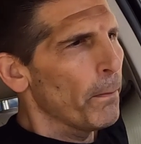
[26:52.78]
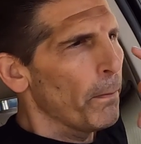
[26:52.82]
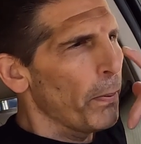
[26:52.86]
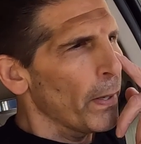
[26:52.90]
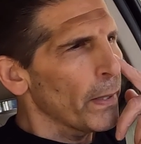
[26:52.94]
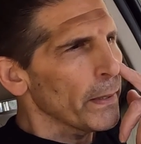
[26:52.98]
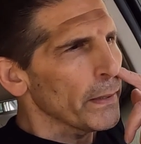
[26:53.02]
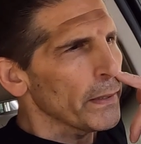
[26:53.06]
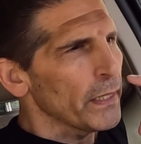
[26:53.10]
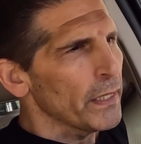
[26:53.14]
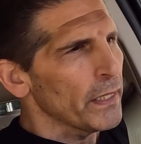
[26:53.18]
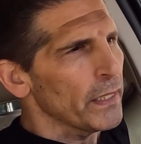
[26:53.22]

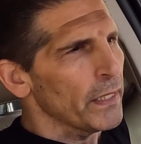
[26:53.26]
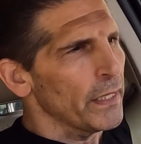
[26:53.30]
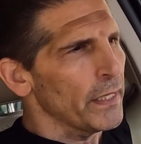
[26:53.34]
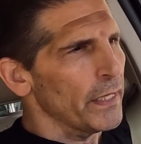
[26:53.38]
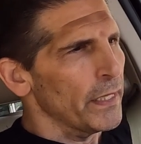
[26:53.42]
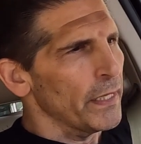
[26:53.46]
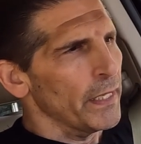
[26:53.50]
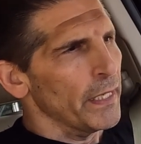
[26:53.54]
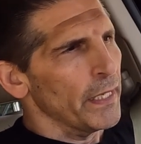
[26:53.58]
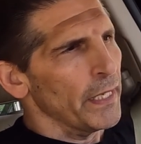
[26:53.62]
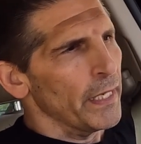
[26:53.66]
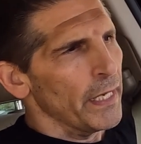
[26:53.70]
But
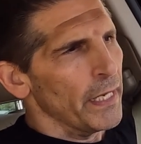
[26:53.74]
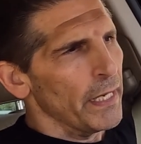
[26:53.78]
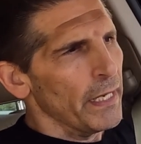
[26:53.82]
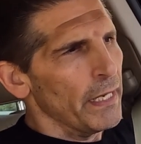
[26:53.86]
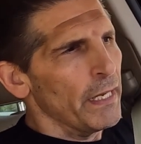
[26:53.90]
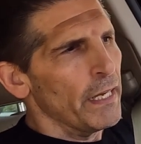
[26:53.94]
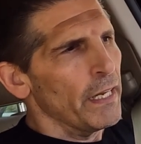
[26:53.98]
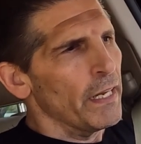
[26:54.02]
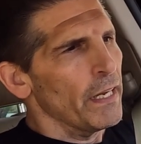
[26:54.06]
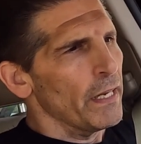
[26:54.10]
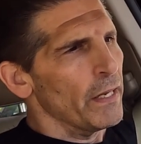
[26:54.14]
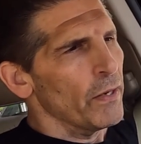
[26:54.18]

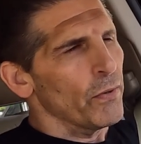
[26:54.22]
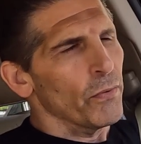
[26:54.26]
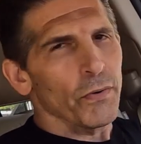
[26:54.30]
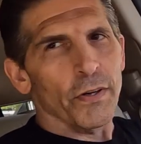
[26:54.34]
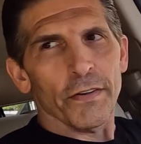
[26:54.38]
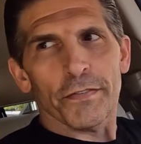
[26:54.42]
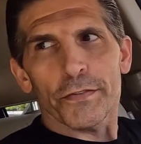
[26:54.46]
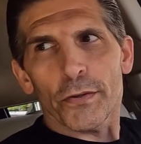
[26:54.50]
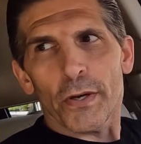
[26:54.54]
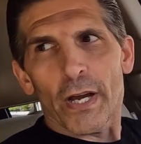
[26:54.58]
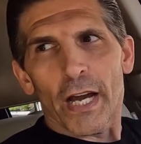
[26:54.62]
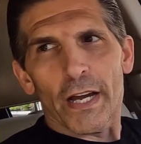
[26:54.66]

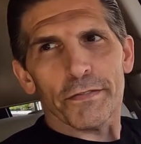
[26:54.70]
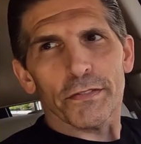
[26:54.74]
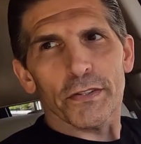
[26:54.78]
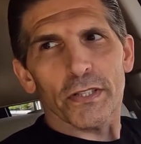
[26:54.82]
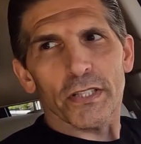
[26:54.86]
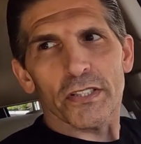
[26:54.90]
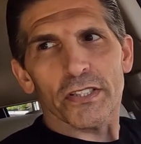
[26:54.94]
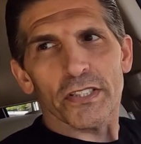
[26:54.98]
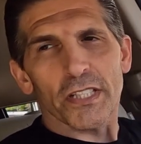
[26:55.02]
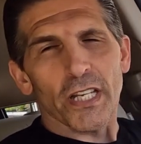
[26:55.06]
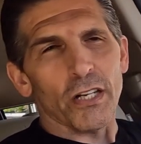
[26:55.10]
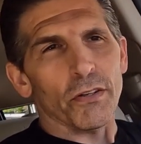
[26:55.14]
if you have
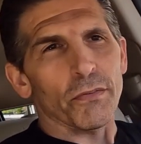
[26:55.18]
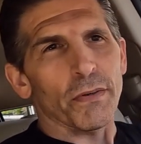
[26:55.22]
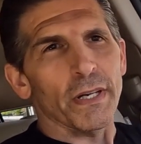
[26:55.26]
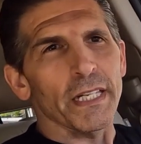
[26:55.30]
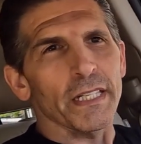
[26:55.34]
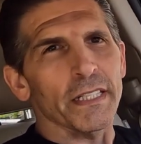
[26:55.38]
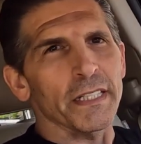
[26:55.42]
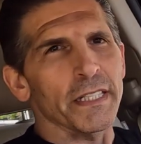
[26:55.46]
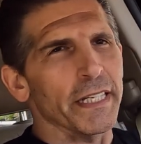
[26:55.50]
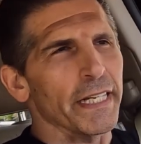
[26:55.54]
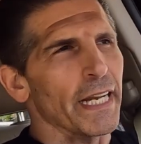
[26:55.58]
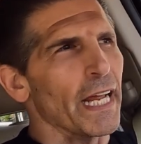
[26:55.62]
to
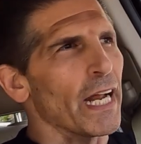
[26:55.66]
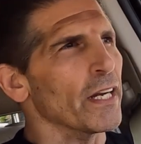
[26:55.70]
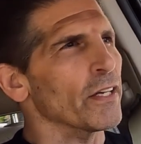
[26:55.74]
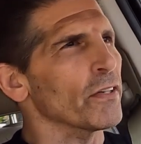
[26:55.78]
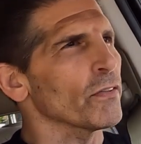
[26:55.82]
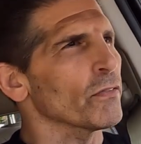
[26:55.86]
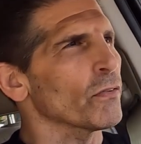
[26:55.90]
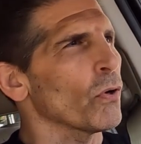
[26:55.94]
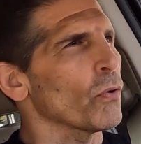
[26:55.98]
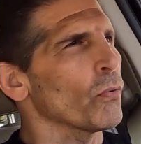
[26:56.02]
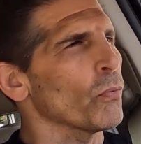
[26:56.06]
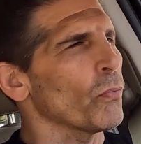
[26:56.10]
accelerate, get out of
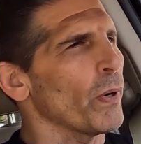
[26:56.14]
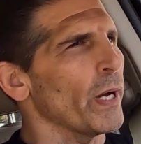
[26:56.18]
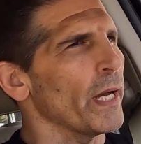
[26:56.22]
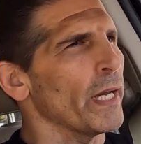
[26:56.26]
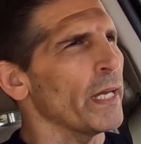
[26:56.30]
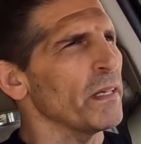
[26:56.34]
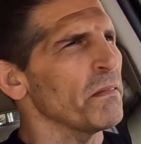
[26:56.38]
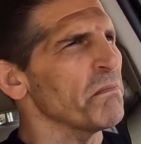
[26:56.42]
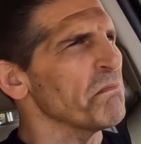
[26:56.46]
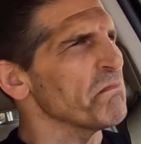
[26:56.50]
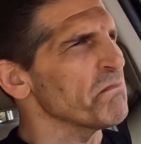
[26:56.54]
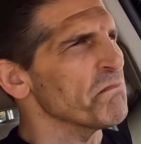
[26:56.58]
your own
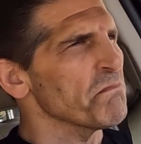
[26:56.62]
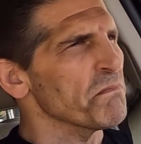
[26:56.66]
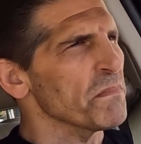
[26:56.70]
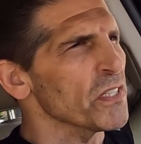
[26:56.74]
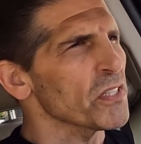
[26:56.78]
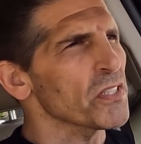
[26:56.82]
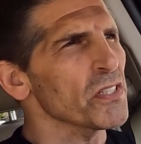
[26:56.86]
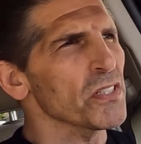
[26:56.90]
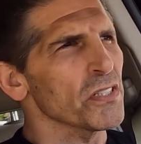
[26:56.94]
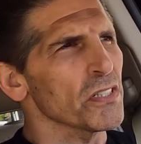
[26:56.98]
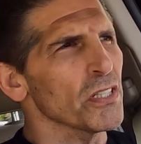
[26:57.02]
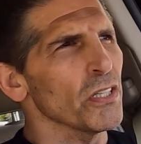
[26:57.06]
way,
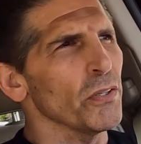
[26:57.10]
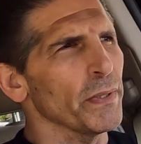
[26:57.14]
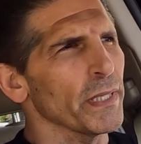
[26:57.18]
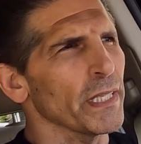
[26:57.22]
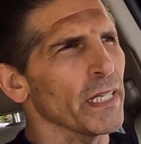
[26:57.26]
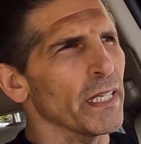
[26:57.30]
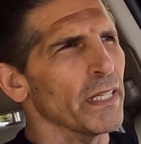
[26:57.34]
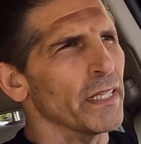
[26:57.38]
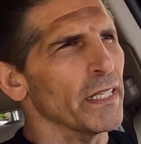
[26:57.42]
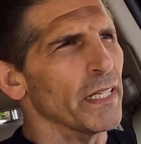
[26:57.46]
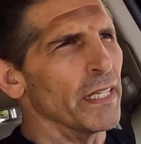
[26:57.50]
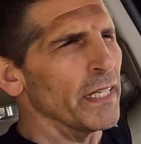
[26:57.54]
this is
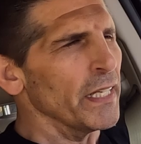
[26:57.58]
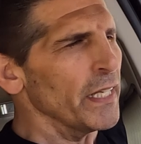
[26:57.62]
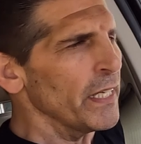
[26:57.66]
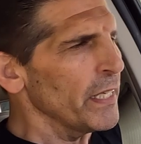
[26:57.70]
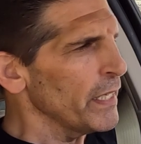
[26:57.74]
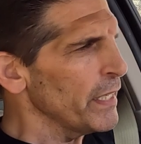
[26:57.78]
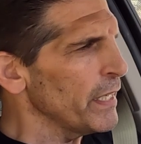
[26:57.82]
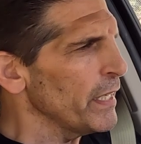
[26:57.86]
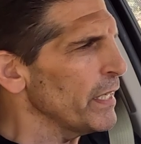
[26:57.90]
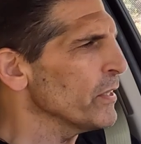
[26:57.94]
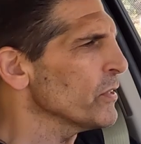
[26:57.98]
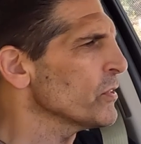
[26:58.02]
doing it.
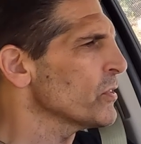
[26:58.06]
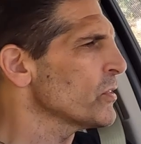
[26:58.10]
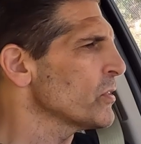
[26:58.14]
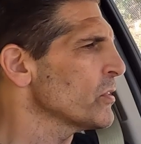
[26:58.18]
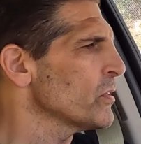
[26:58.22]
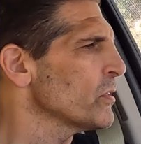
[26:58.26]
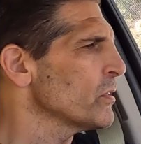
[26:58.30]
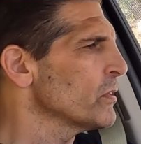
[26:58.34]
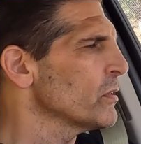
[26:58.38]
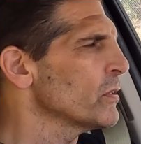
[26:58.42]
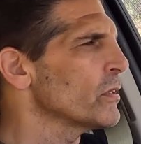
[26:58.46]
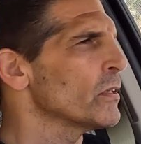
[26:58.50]
It
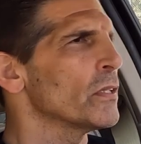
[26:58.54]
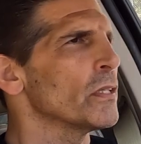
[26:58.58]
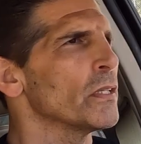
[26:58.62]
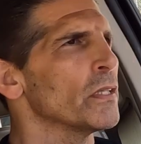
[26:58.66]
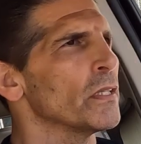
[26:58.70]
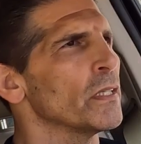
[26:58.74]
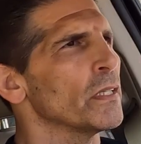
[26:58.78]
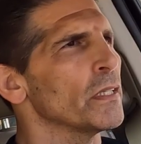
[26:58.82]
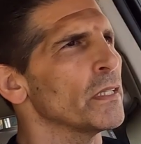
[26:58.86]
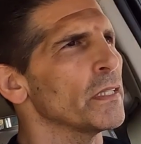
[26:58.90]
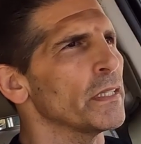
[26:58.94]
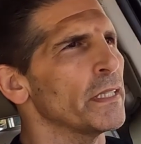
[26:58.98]
is
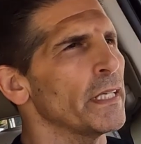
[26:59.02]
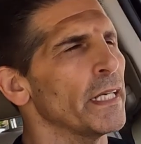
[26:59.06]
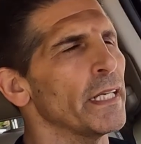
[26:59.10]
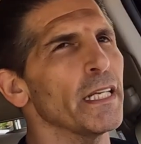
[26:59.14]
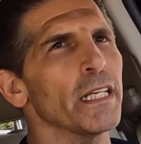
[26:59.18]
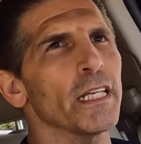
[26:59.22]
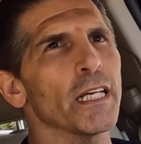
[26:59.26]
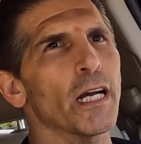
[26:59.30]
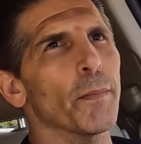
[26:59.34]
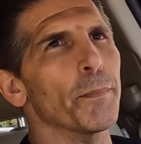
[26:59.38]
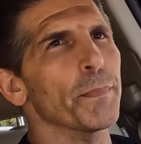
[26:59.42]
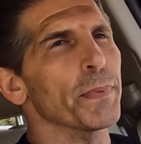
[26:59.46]

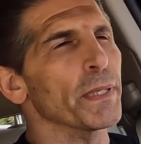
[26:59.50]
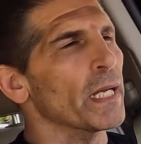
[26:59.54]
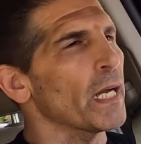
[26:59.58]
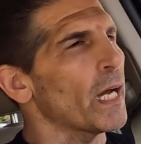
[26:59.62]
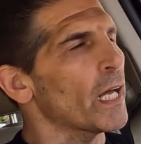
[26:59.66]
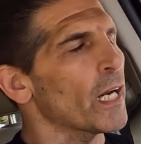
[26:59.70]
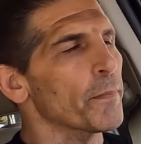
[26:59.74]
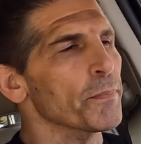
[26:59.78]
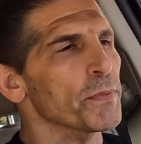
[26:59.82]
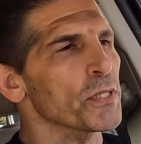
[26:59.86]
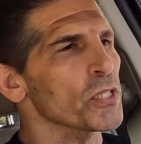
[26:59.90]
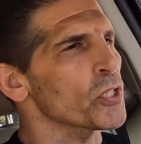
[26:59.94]
getting up. It
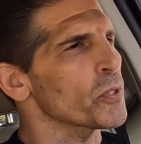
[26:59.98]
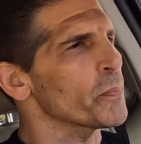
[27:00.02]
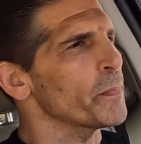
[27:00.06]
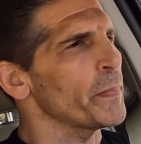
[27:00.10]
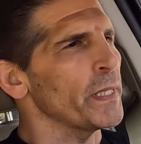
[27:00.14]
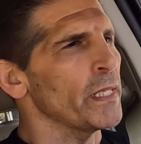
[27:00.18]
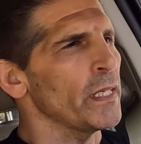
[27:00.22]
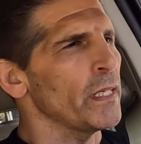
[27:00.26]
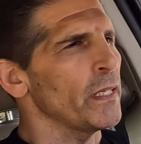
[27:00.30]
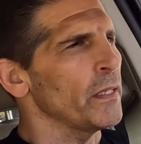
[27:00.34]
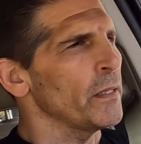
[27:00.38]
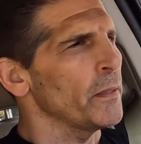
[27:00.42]
got up to
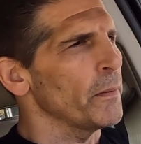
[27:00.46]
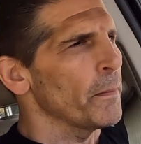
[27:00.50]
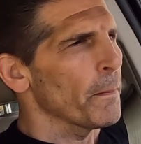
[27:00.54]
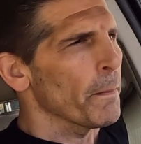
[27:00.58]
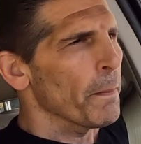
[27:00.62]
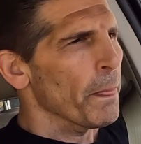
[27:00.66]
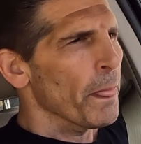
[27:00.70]
speed.